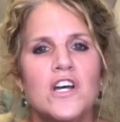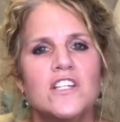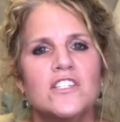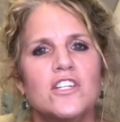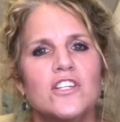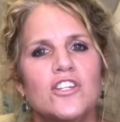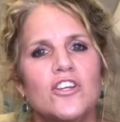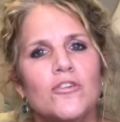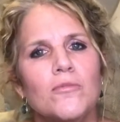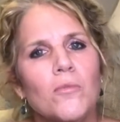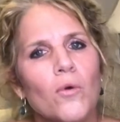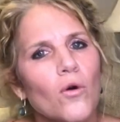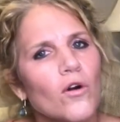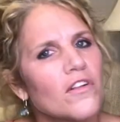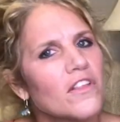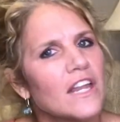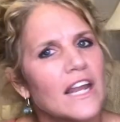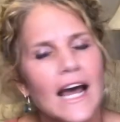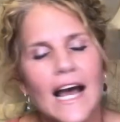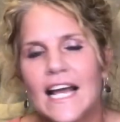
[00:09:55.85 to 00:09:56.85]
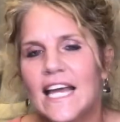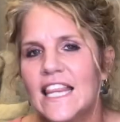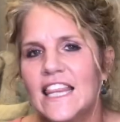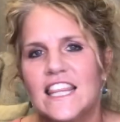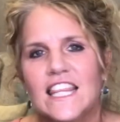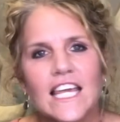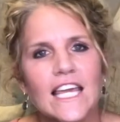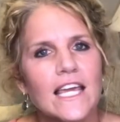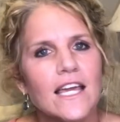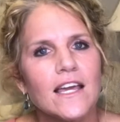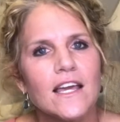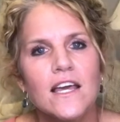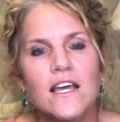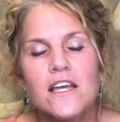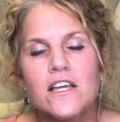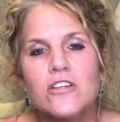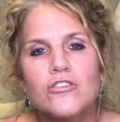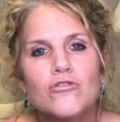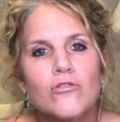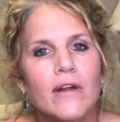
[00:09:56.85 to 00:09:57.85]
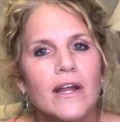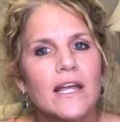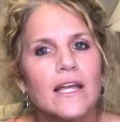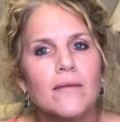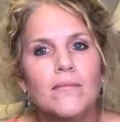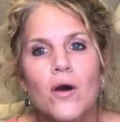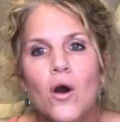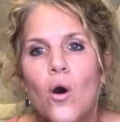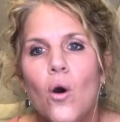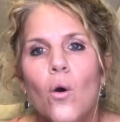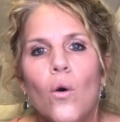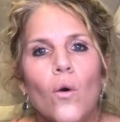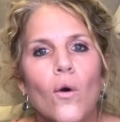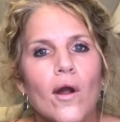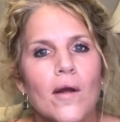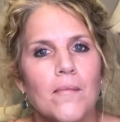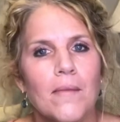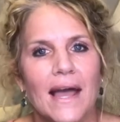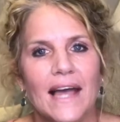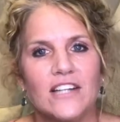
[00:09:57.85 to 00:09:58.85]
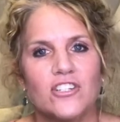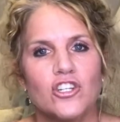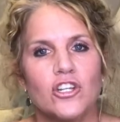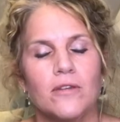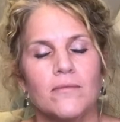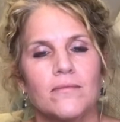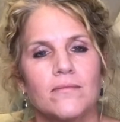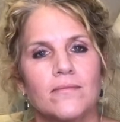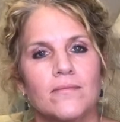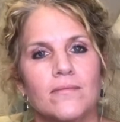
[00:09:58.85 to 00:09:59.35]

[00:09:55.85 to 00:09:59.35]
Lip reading: to do more than I can think, dream, or imagine.